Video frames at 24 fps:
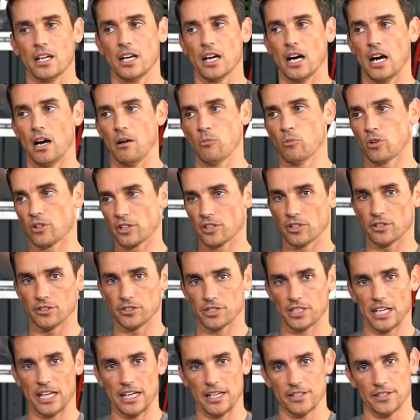I'm one of those
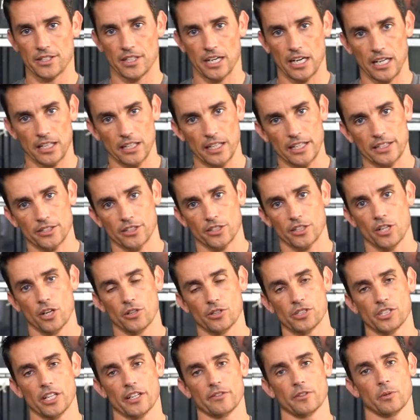guys that I like to
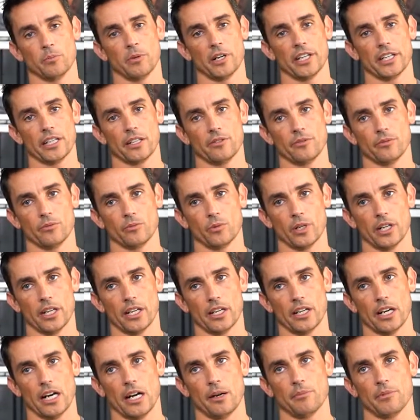coach everybody
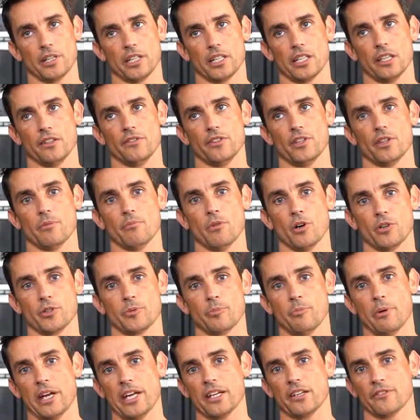where I'm going to give you the most
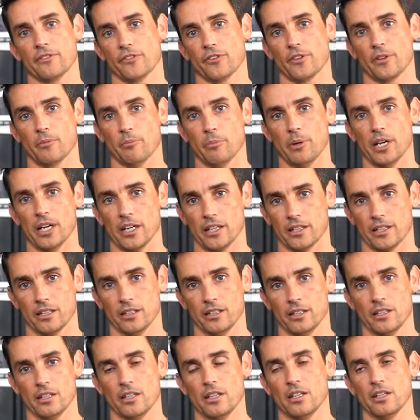bang for the buck.
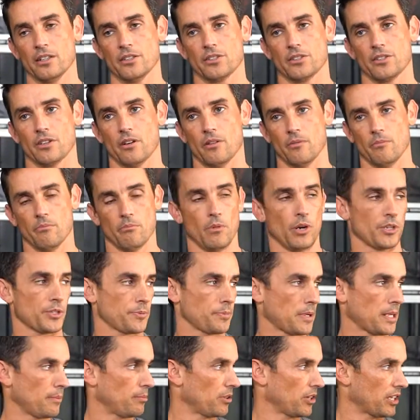So most
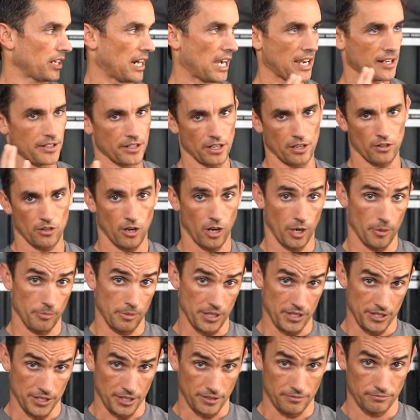people that I know are
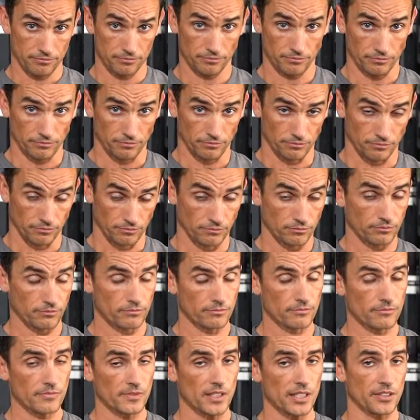busy.
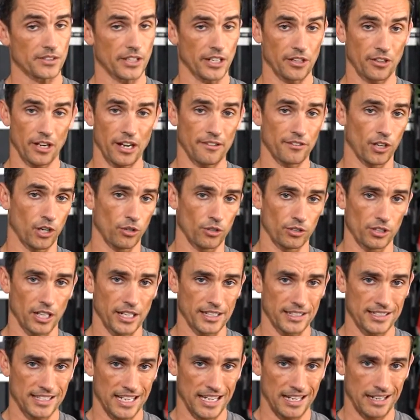They don't have a whole lot
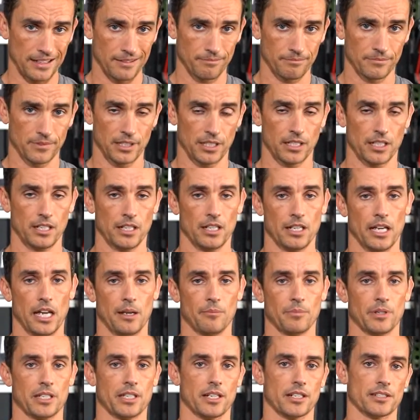of time, and
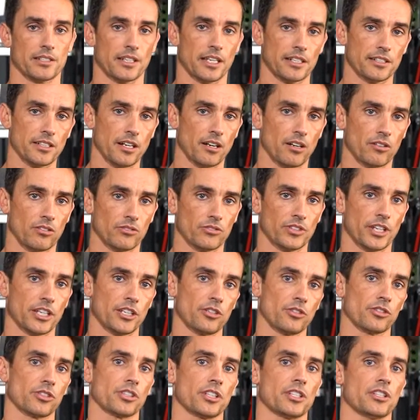because they
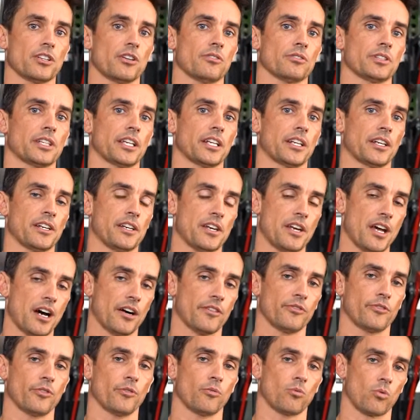usually don't get
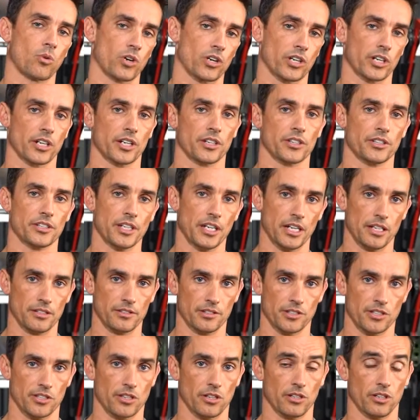enough work done.
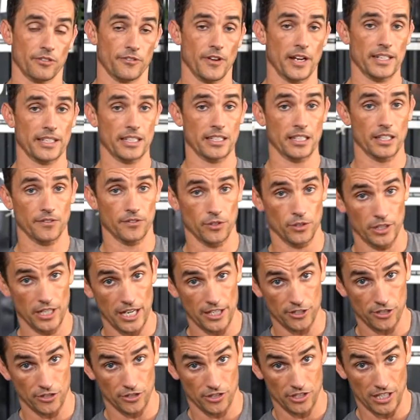So if I can give you an
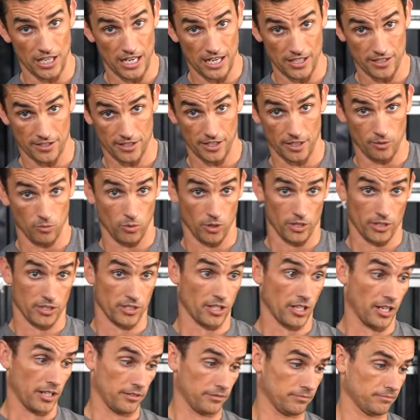exercise that works
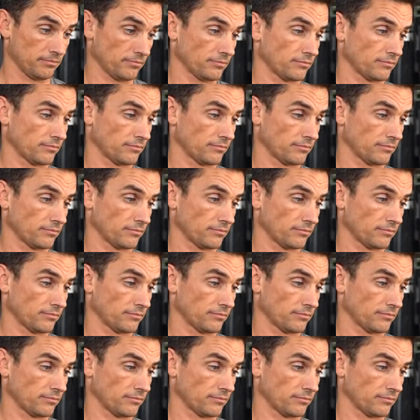on